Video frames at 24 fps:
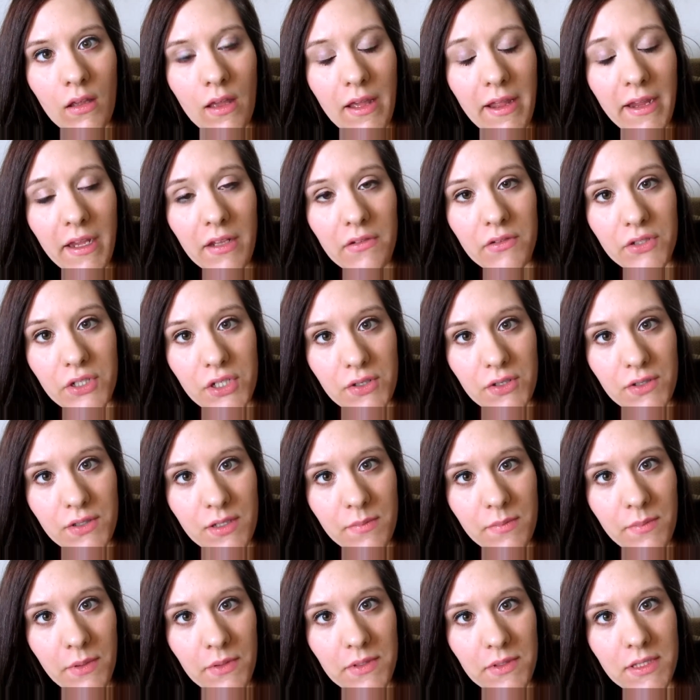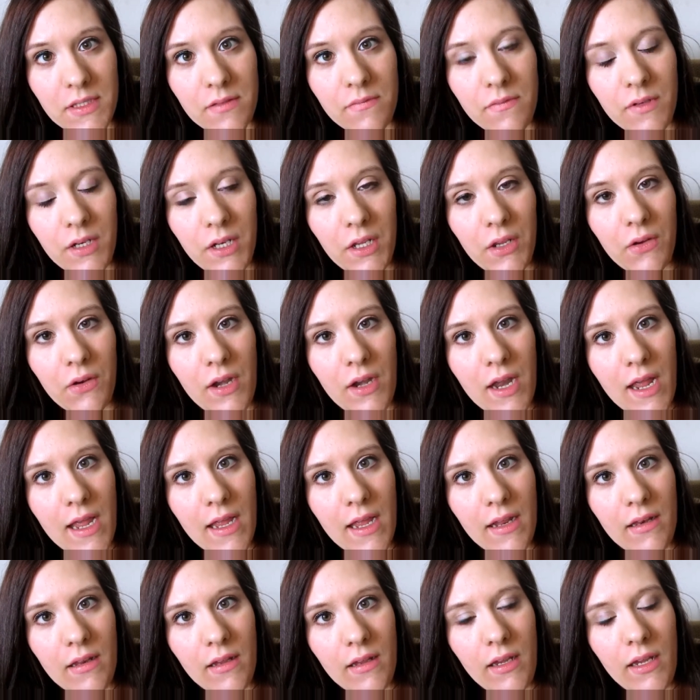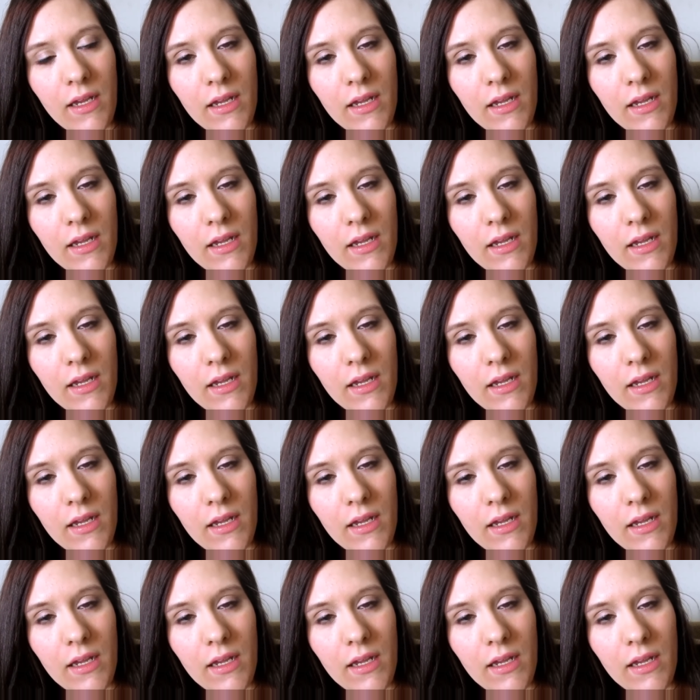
I can choose to post the video or not.